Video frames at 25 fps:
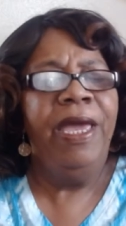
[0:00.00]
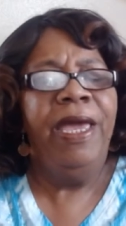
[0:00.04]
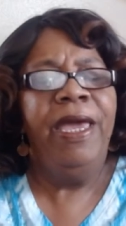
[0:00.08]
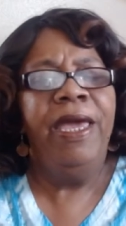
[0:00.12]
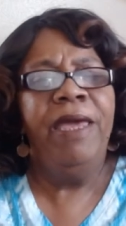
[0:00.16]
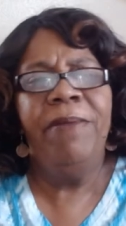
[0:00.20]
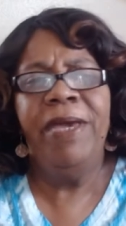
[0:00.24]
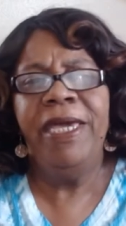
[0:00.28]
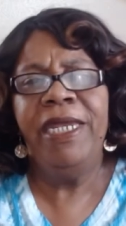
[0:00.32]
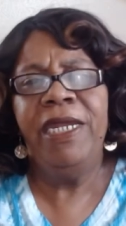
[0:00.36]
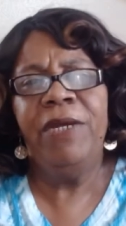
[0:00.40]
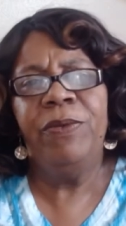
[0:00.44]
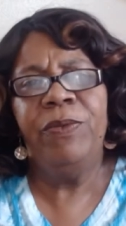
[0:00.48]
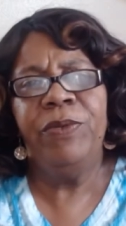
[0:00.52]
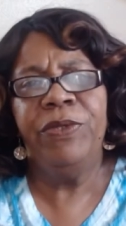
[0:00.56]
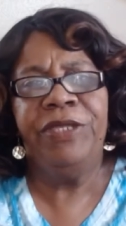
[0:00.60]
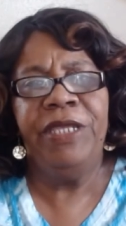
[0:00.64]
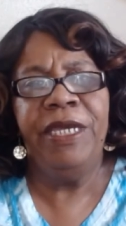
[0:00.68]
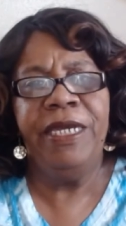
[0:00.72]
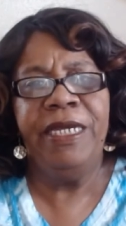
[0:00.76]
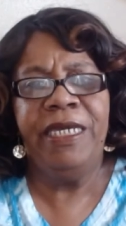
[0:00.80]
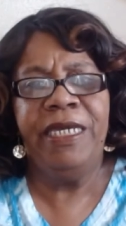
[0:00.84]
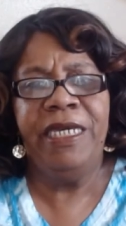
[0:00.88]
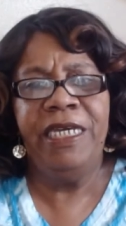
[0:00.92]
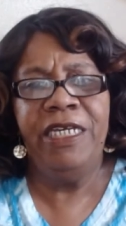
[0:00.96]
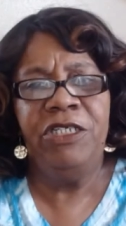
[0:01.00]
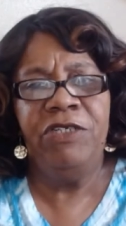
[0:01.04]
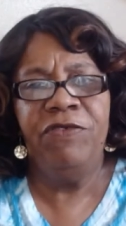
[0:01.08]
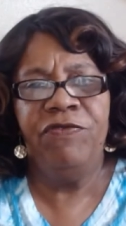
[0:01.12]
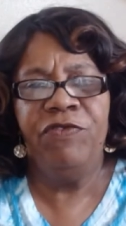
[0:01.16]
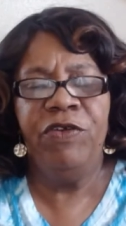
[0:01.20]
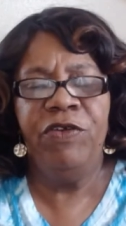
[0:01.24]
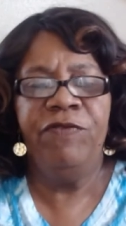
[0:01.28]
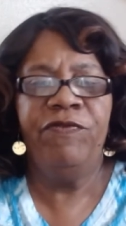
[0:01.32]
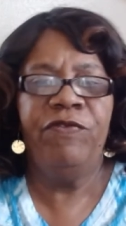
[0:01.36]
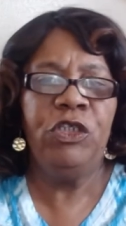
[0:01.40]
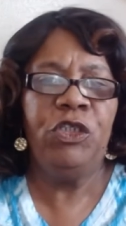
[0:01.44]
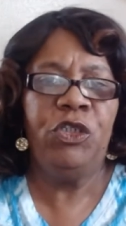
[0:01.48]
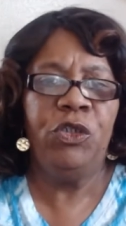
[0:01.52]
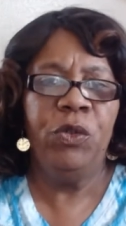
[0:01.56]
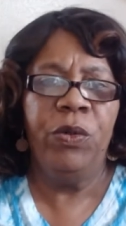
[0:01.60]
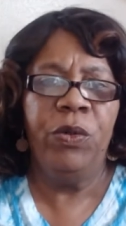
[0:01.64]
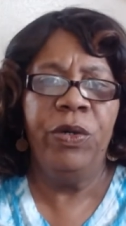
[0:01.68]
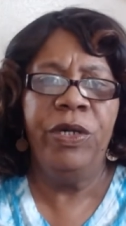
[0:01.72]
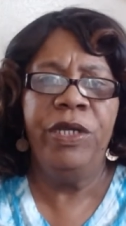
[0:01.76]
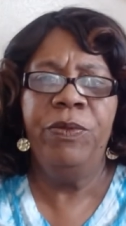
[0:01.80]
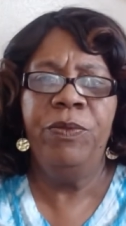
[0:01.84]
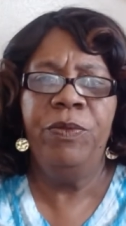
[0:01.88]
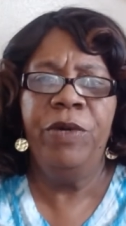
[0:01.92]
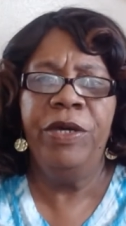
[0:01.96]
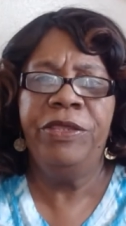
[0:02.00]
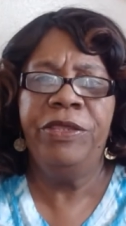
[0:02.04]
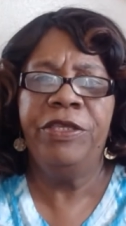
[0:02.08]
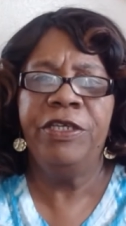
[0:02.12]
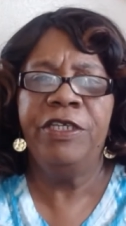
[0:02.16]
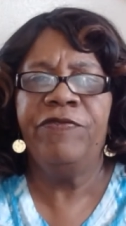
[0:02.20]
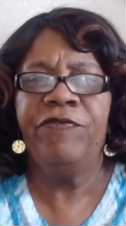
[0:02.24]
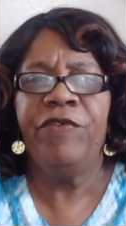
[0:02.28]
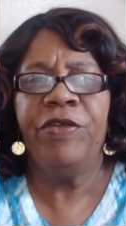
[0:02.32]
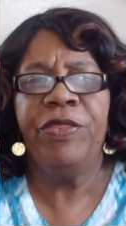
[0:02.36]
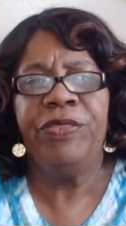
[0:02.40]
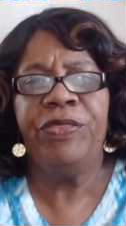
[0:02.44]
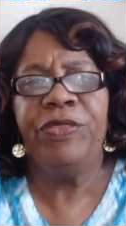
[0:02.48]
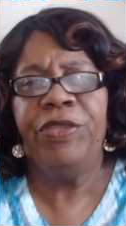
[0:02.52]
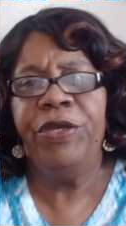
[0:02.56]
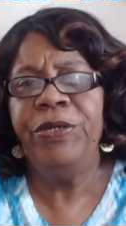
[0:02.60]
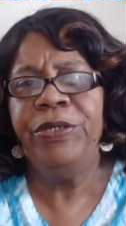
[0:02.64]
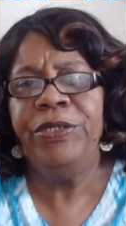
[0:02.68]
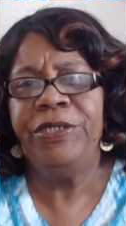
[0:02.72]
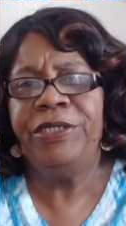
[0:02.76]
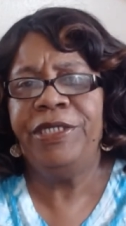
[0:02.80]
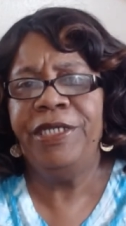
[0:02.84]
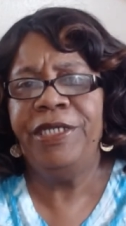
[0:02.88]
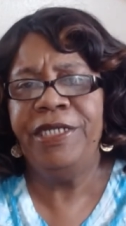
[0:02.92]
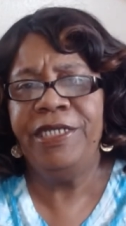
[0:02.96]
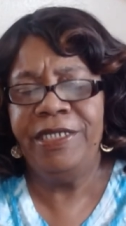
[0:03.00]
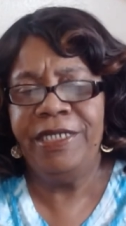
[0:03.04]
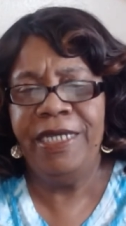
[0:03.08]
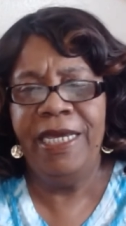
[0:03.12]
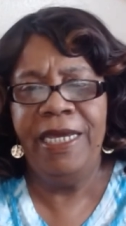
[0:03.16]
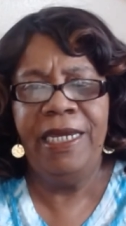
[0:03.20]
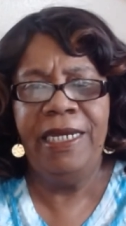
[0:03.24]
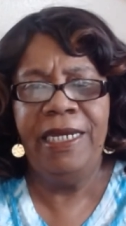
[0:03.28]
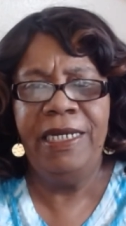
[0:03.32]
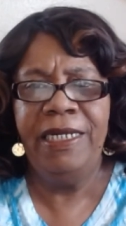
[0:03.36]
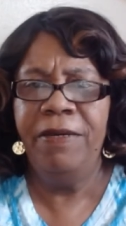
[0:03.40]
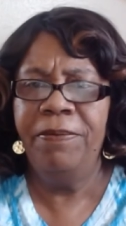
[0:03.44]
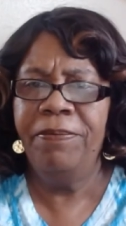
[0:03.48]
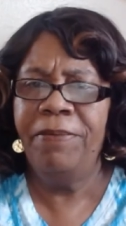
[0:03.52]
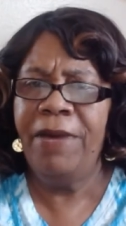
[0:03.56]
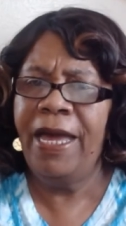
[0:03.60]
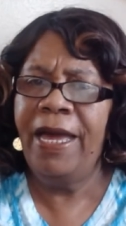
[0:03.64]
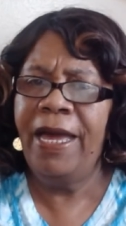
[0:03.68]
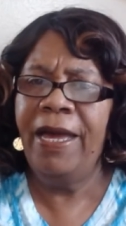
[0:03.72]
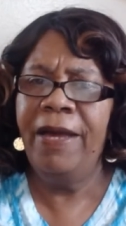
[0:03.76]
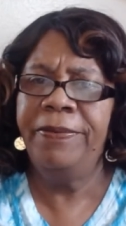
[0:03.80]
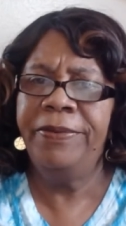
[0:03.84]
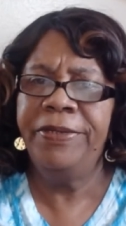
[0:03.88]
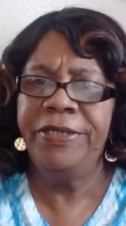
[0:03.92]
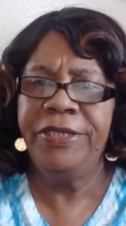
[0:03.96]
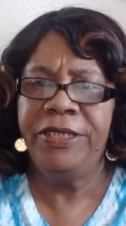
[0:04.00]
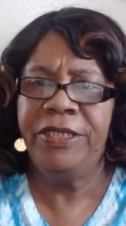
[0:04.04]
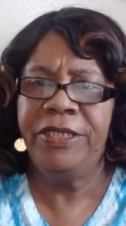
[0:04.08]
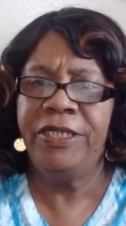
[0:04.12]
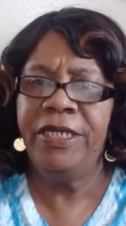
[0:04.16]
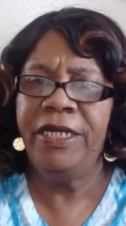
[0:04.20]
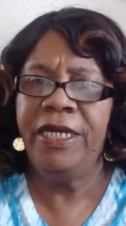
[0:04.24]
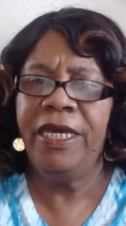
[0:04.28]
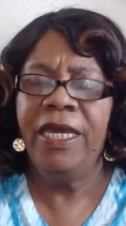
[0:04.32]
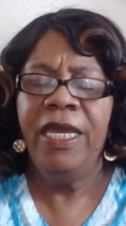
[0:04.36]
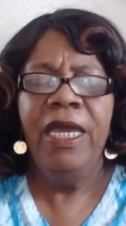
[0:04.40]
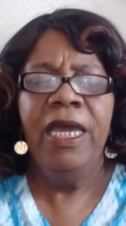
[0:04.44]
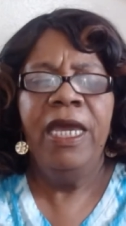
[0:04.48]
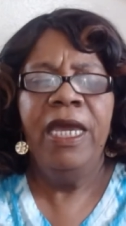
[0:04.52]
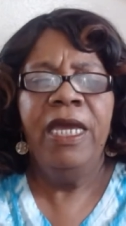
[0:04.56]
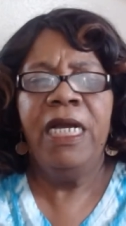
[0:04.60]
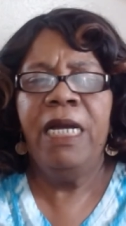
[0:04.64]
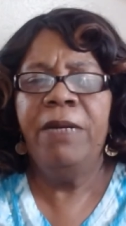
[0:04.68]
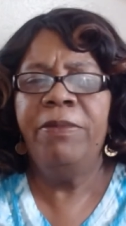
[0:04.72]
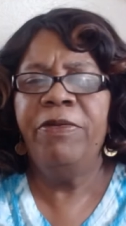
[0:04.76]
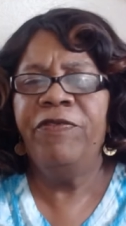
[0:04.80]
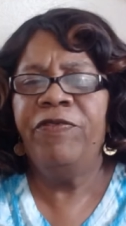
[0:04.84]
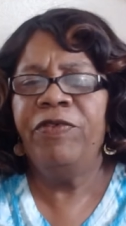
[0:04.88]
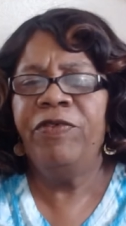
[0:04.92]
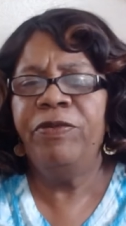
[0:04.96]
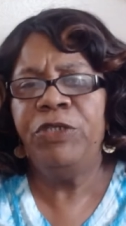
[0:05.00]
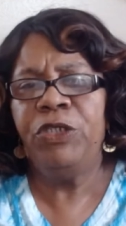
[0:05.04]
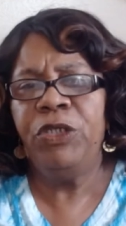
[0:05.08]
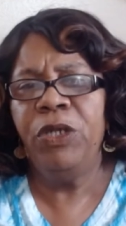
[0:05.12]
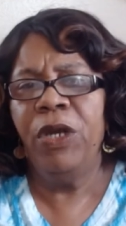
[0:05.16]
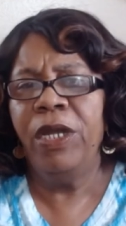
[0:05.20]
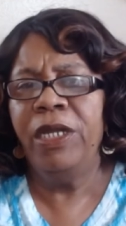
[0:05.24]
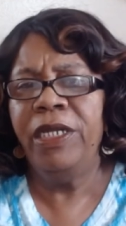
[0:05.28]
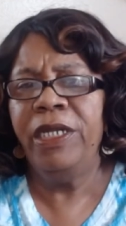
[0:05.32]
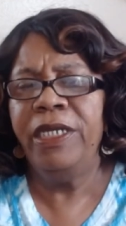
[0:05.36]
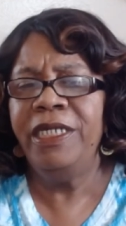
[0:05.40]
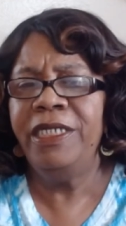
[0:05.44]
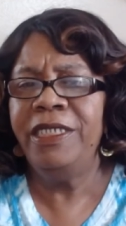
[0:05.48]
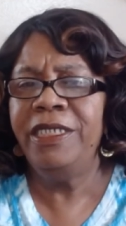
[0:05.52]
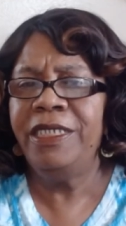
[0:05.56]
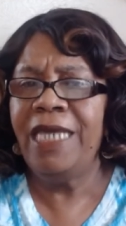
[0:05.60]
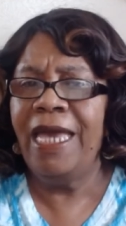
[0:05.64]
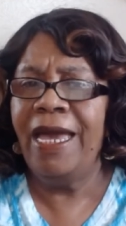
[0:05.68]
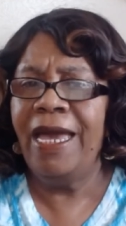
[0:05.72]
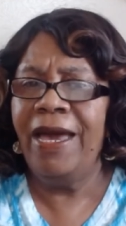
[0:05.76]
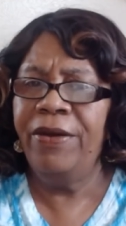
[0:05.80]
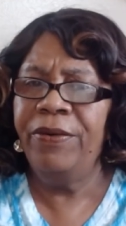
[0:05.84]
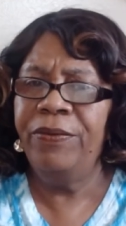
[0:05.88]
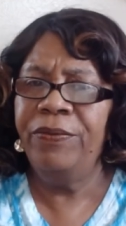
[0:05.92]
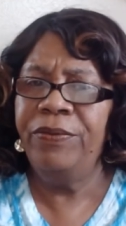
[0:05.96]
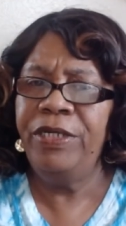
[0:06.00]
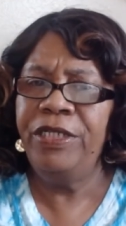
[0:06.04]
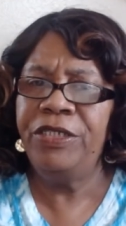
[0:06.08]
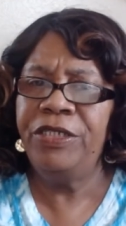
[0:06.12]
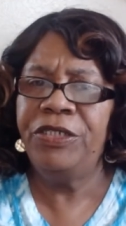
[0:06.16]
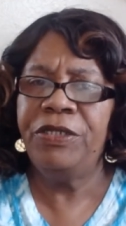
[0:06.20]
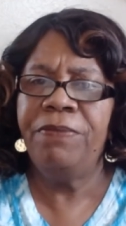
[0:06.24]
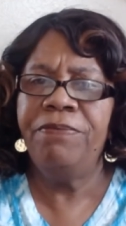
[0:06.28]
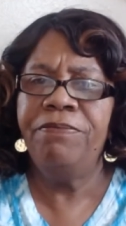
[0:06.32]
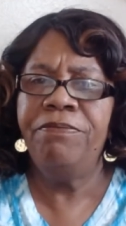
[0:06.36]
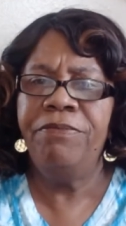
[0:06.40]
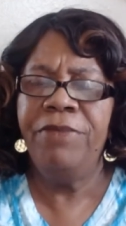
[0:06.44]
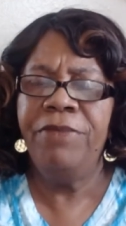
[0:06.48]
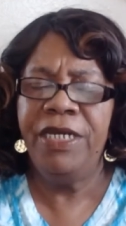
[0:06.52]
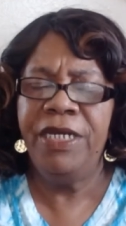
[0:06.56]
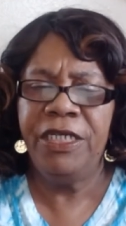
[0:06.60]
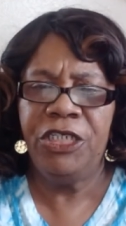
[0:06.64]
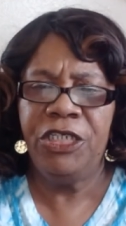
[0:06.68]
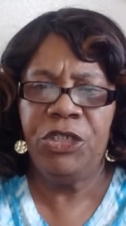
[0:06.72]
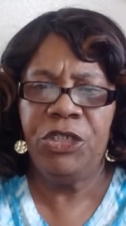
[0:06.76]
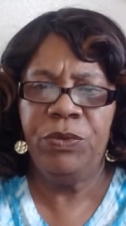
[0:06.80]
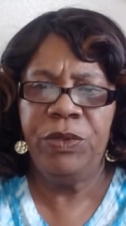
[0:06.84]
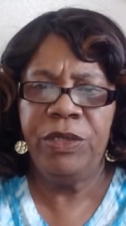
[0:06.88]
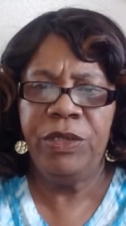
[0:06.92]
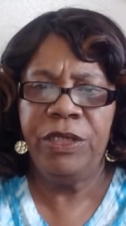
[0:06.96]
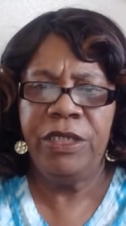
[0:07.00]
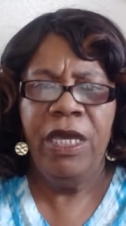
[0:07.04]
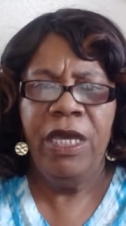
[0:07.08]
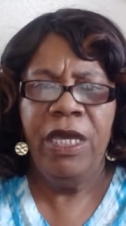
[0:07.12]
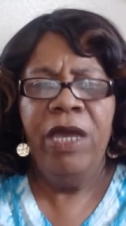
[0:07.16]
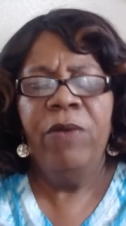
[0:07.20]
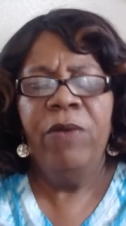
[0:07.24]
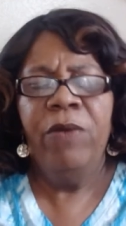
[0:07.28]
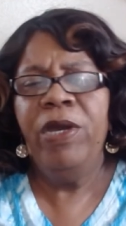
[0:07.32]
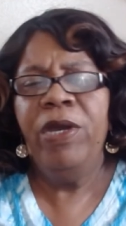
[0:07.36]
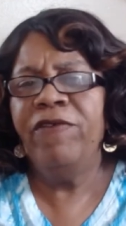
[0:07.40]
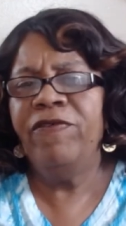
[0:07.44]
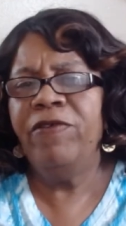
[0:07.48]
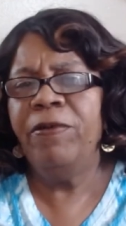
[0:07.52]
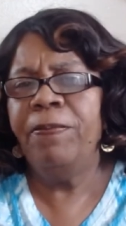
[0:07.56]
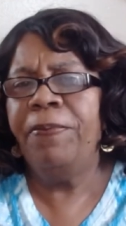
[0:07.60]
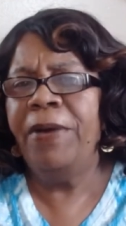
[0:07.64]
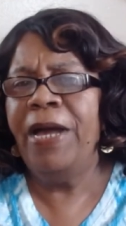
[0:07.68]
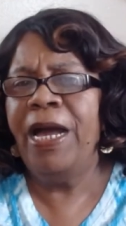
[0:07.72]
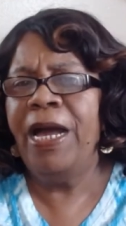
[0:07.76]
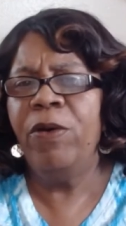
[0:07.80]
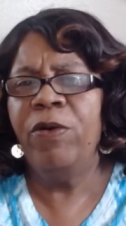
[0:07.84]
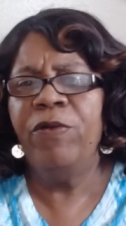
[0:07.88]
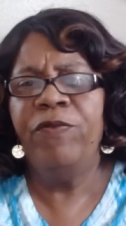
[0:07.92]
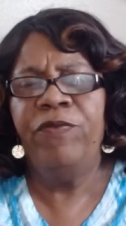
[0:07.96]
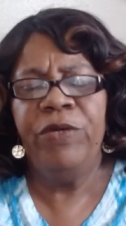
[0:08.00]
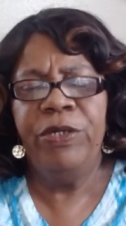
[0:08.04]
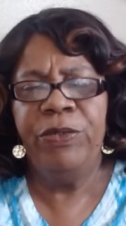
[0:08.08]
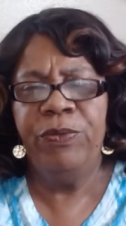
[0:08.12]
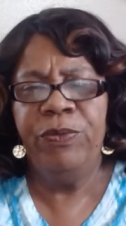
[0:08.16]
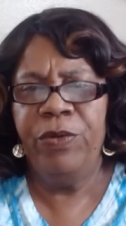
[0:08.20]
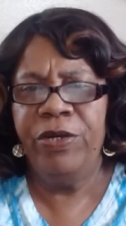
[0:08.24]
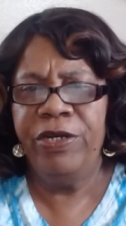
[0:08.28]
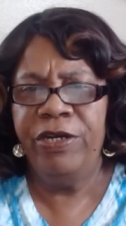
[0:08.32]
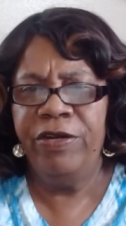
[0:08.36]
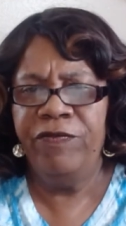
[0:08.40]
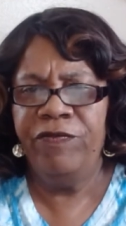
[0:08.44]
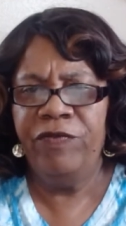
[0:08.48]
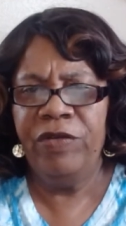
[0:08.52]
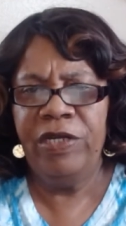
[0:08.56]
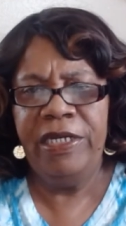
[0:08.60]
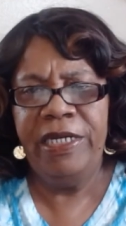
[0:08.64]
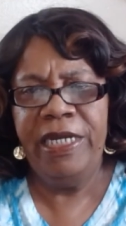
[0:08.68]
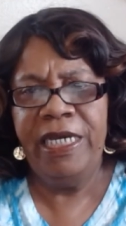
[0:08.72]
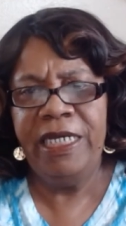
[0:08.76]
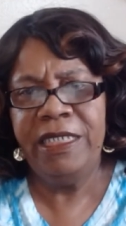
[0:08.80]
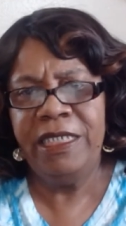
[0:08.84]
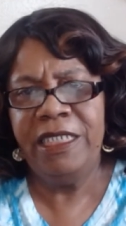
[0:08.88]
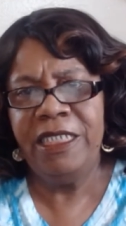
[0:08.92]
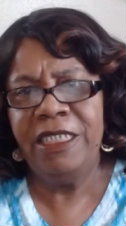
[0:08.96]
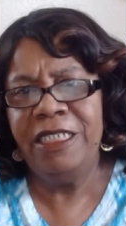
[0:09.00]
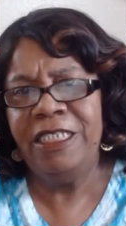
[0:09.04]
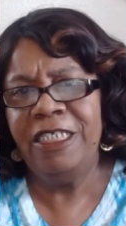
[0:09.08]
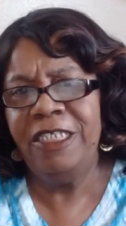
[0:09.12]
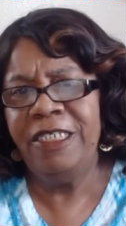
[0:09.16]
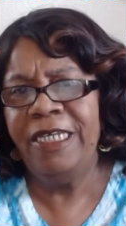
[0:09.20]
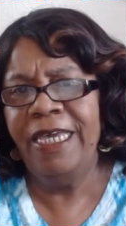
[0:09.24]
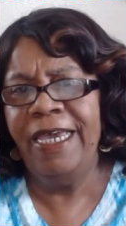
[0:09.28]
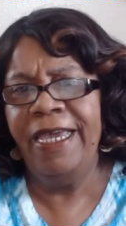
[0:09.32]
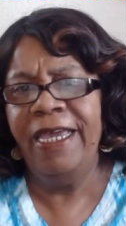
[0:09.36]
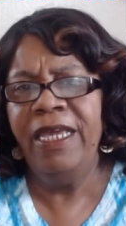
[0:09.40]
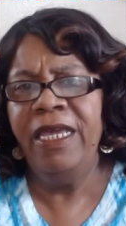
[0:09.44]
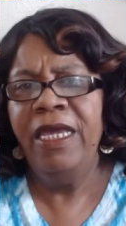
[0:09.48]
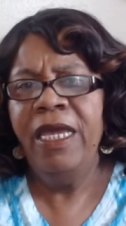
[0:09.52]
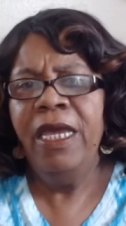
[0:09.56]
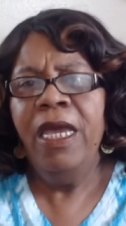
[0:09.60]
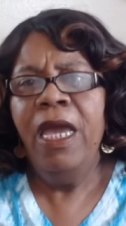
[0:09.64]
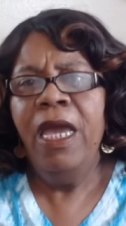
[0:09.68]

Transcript: Amen. I want to thank each of you for joining with us for Thursday's daily Bible study coming from Charlene's Outreach Ministries. We have a powerful and wonderful lesson today.